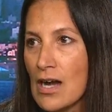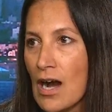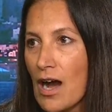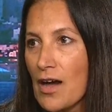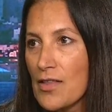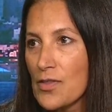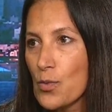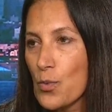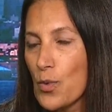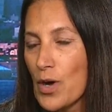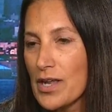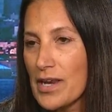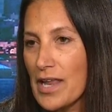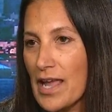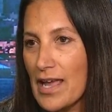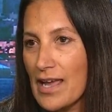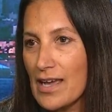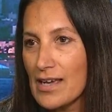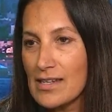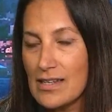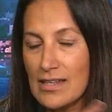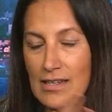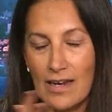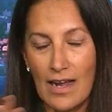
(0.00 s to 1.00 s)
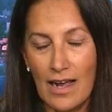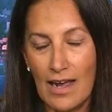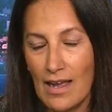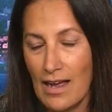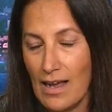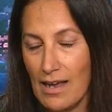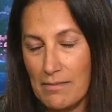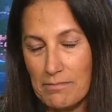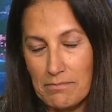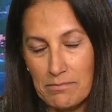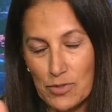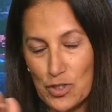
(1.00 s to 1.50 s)
On the one hand, and I,
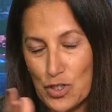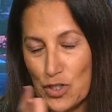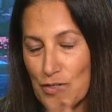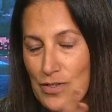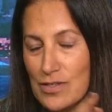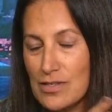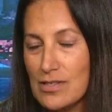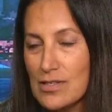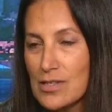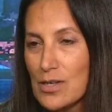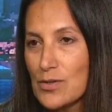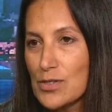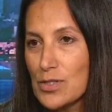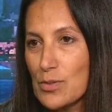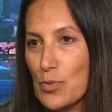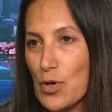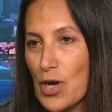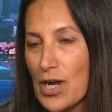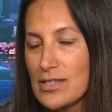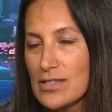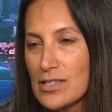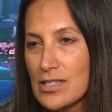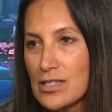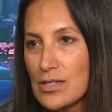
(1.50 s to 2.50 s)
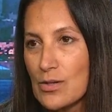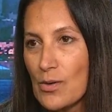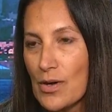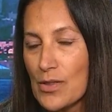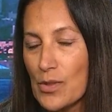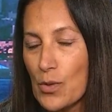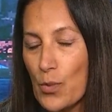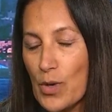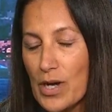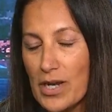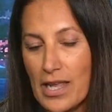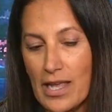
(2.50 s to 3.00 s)
I'm sure this is no surprise to you, on
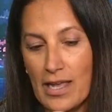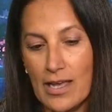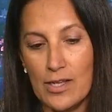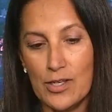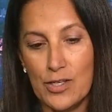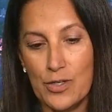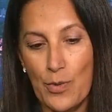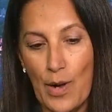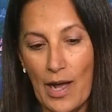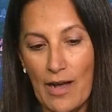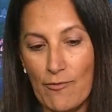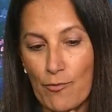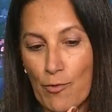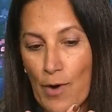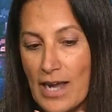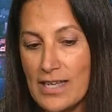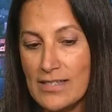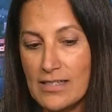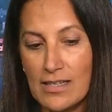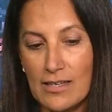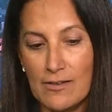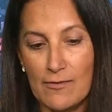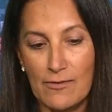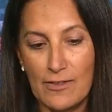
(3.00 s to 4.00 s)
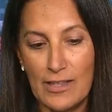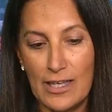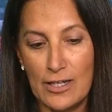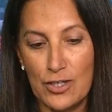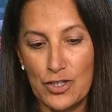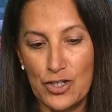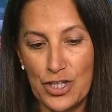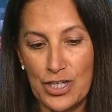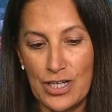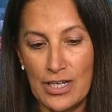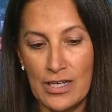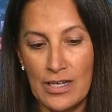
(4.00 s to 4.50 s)
the one hand, you have rising
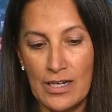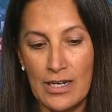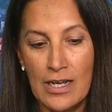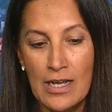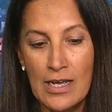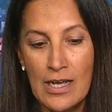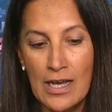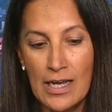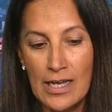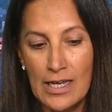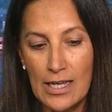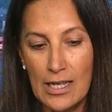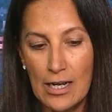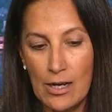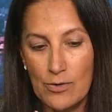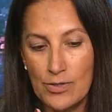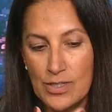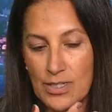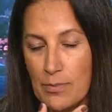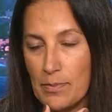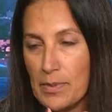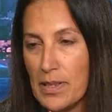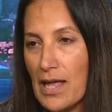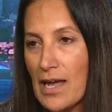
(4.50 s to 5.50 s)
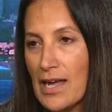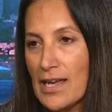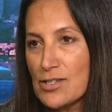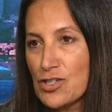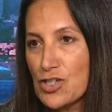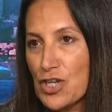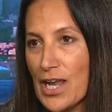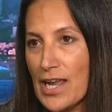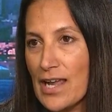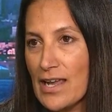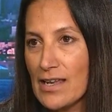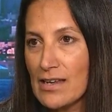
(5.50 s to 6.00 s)
inflation, you know, supply
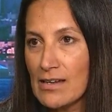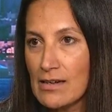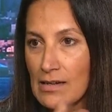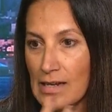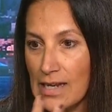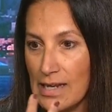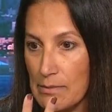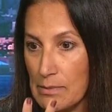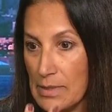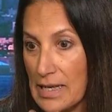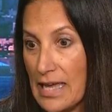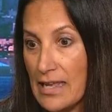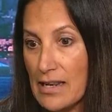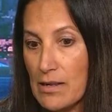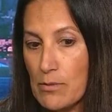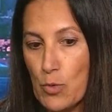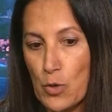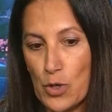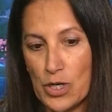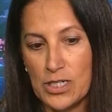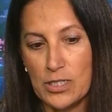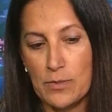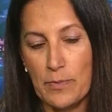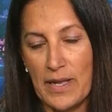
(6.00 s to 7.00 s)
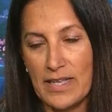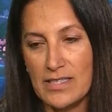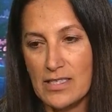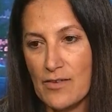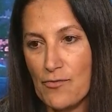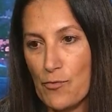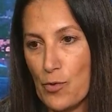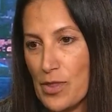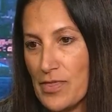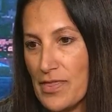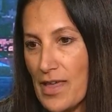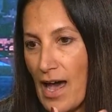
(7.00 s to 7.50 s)
chain getting more
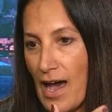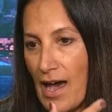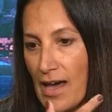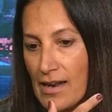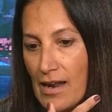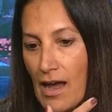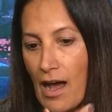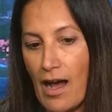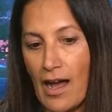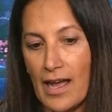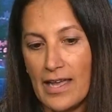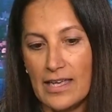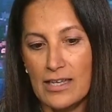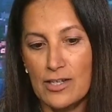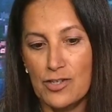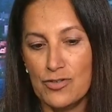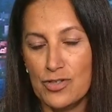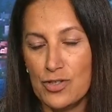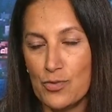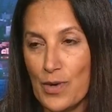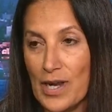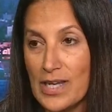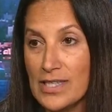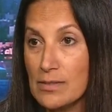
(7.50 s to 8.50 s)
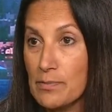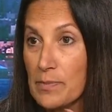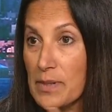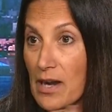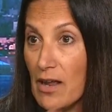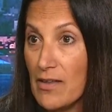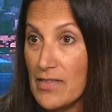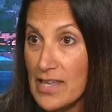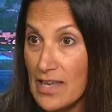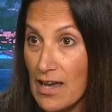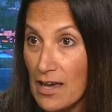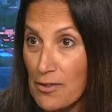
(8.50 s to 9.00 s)
expensive with that, high interest rates. But
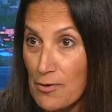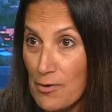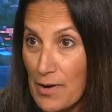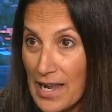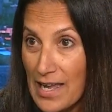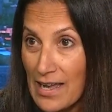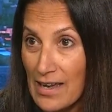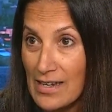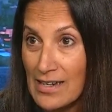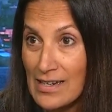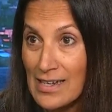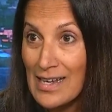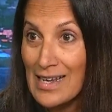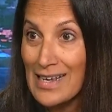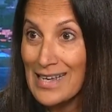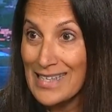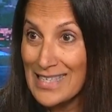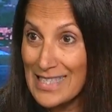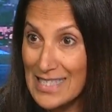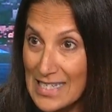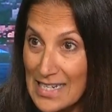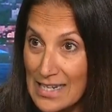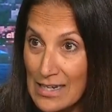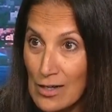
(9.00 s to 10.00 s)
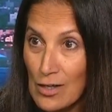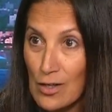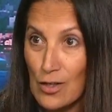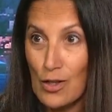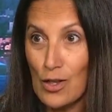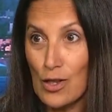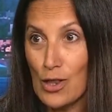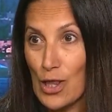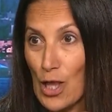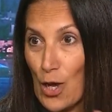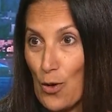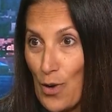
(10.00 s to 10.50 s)
on the other hand,
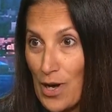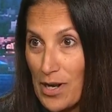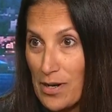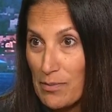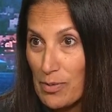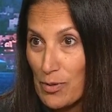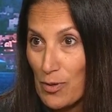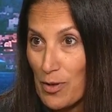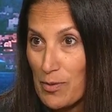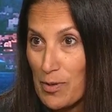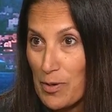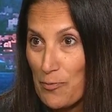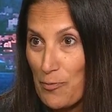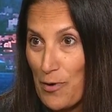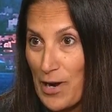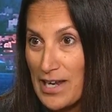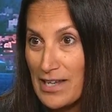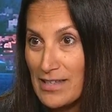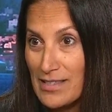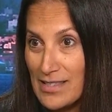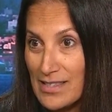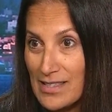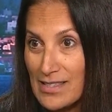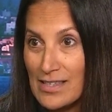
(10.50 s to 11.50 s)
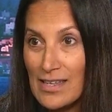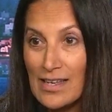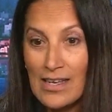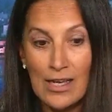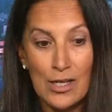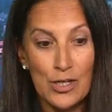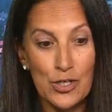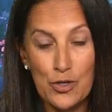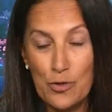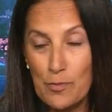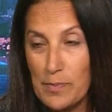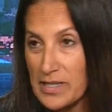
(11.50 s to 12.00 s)
still low unemployment rates,
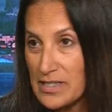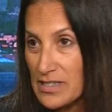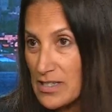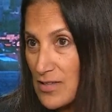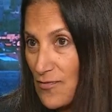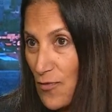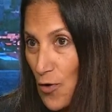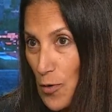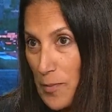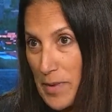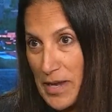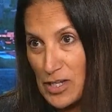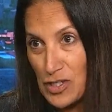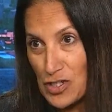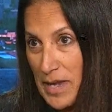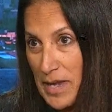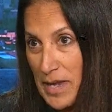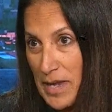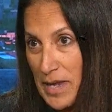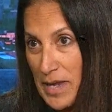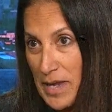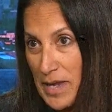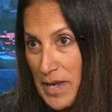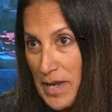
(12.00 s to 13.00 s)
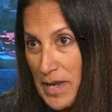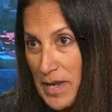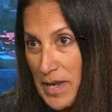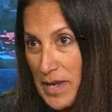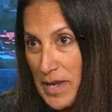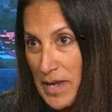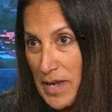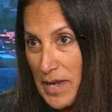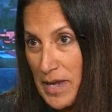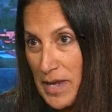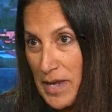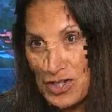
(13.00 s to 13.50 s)
new business formation is still
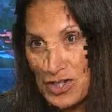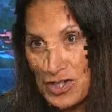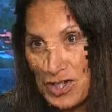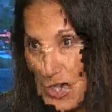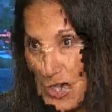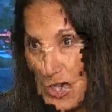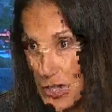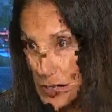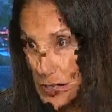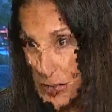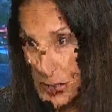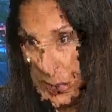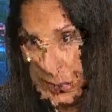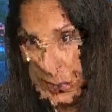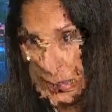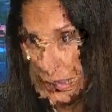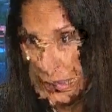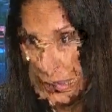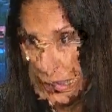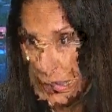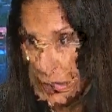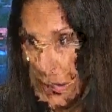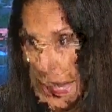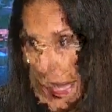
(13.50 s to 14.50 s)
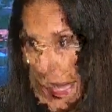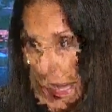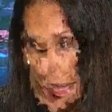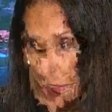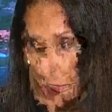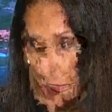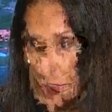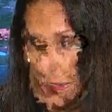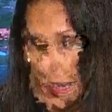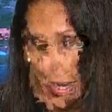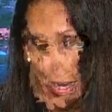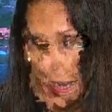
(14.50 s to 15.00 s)
happening, and of course you
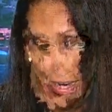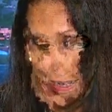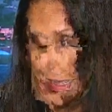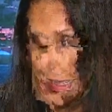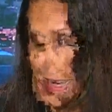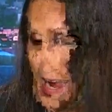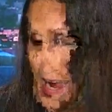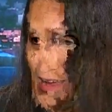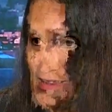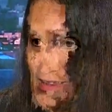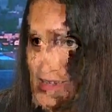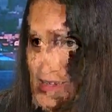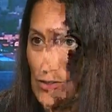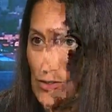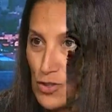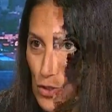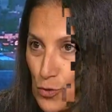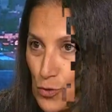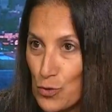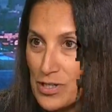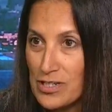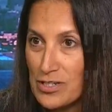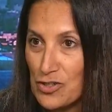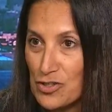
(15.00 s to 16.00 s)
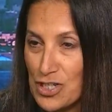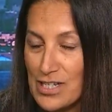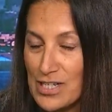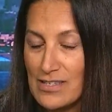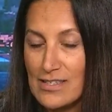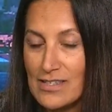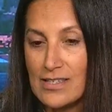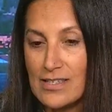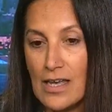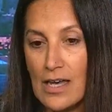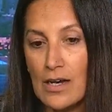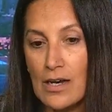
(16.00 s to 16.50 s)
have uh, talent
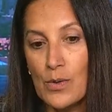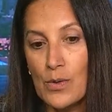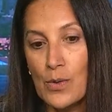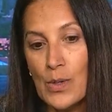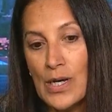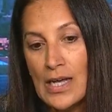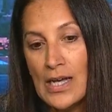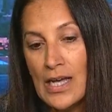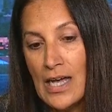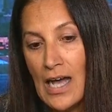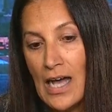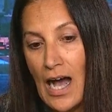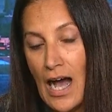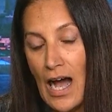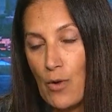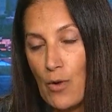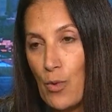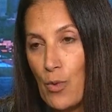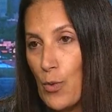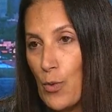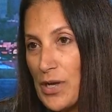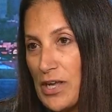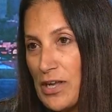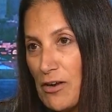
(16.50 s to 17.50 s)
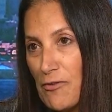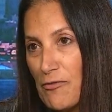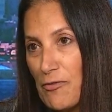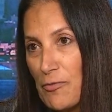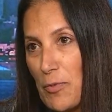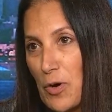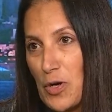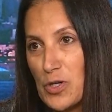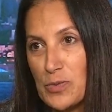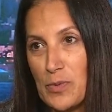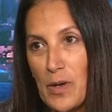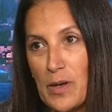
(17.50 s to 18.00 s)
shortages. So uh, what we hear
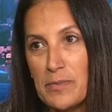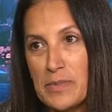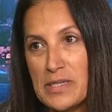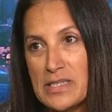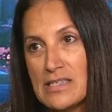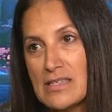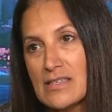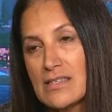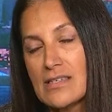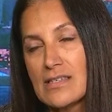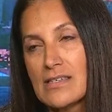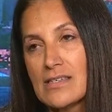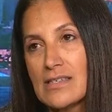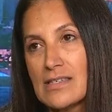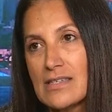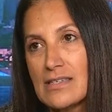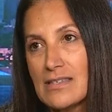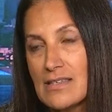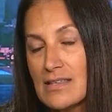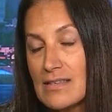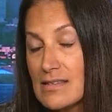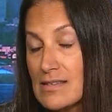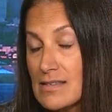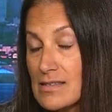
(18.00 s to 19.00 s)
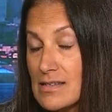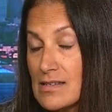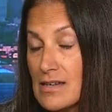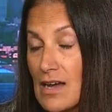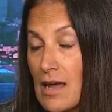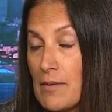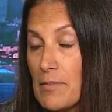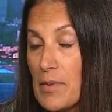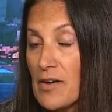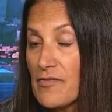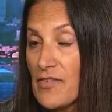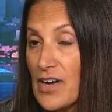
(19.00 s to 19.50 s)
from our small businesses is this is a
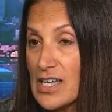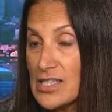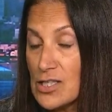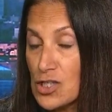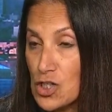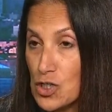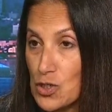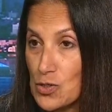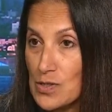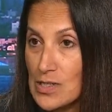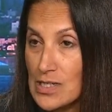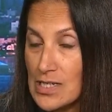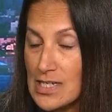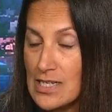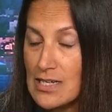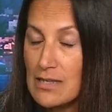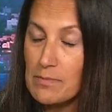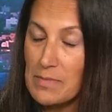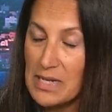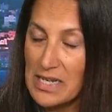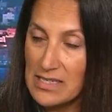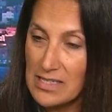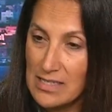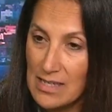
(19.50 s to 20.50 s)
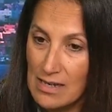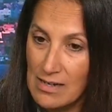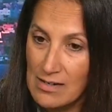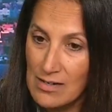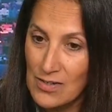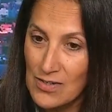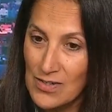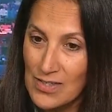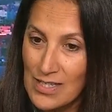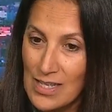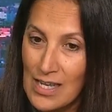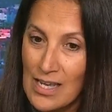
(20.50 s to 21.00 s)
time of uncertainty and mixed
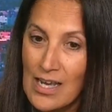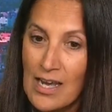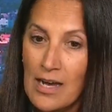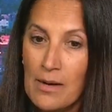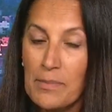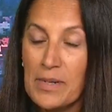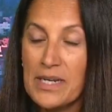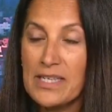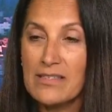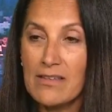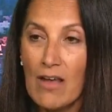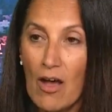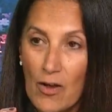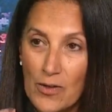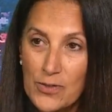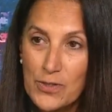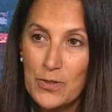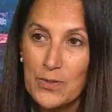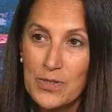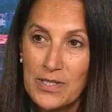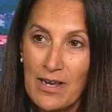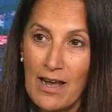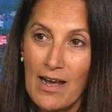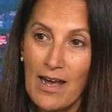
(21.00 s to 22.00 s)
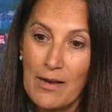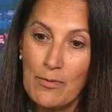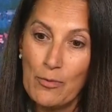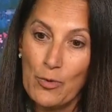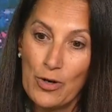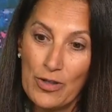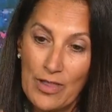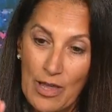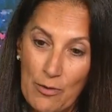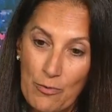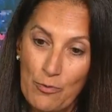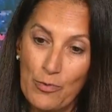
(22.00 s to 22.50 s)
signals, but it's also a time
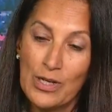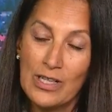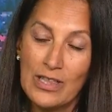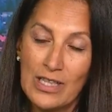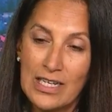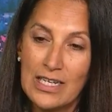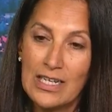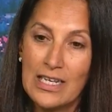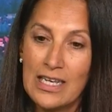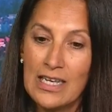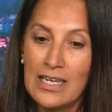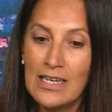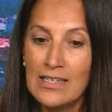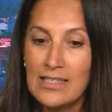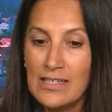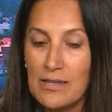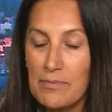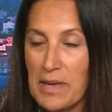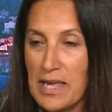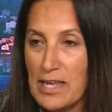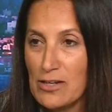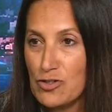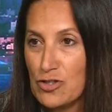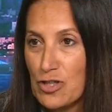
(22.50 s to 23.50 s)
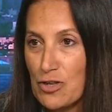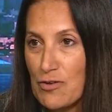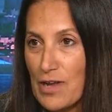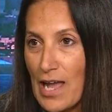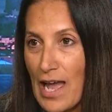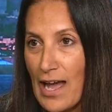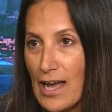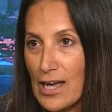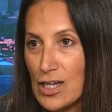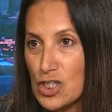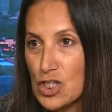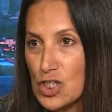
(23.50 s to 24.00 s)
where they really need to manage their
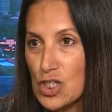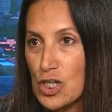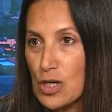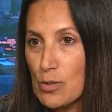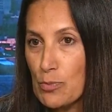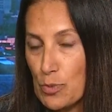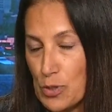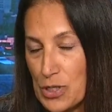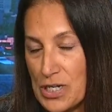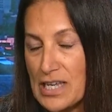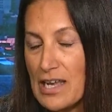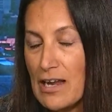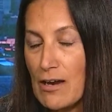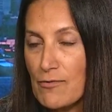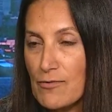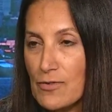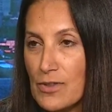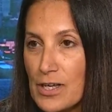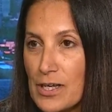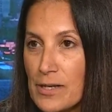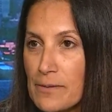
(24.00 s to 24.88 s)
cash pretty carefully.